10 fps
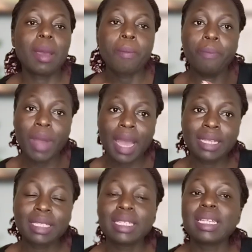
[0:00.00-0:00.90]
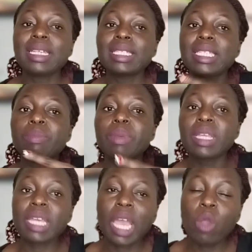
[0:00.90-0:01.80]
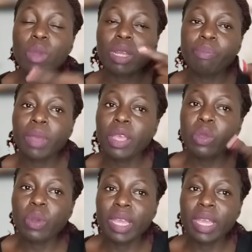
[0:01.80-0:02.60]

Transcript: But CBK will pay you